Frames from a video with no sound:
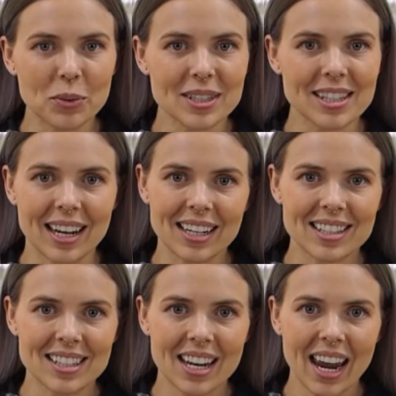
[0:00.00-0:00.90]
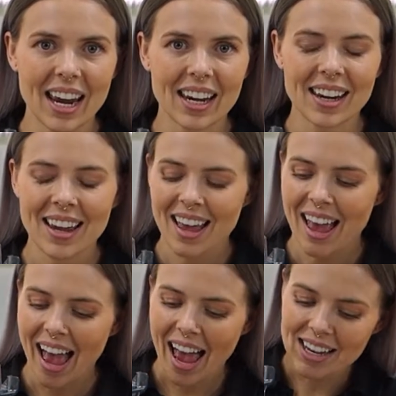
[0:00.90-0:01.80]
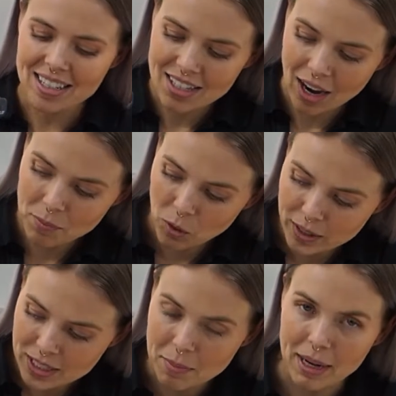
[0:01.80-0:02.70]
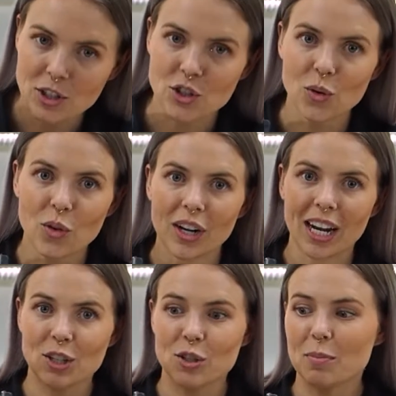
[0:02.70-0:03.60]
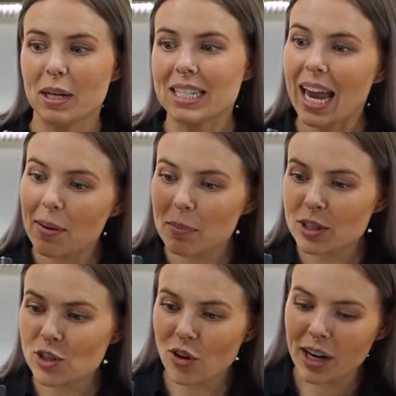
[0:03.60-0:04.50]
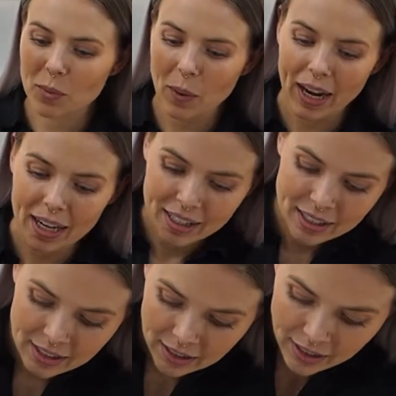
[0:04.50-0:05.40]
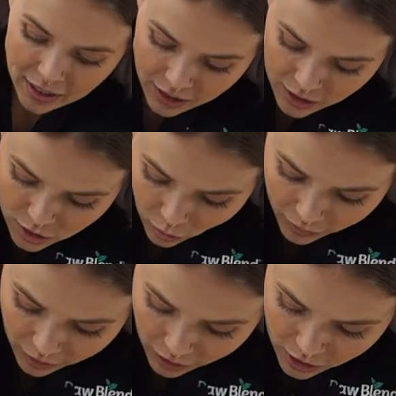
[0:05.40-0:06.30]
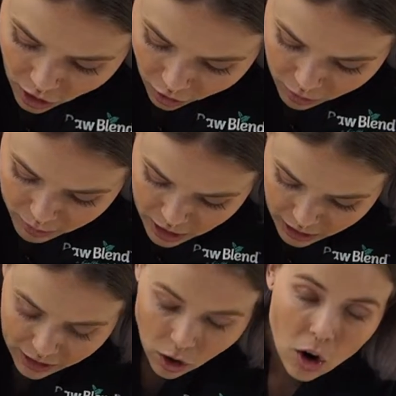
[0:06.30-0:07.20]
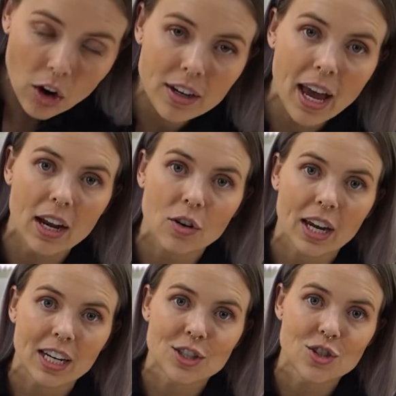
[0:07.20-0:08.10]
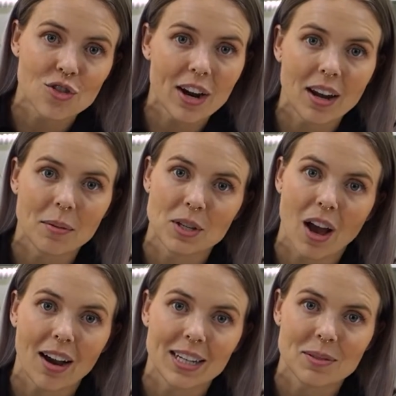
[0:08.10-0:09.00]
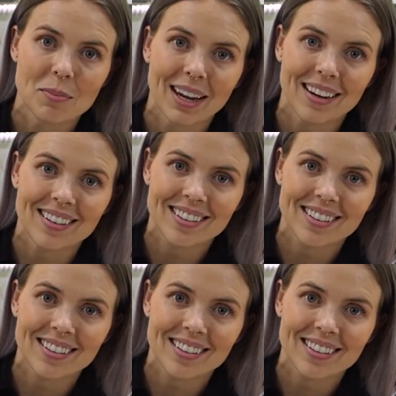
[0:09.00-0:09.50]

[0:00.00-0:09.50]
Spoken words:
settings today, and I'm going to make sure that I use my tamper straight away. So we're gonna turn the machine on and I'll get it straight up to high speed.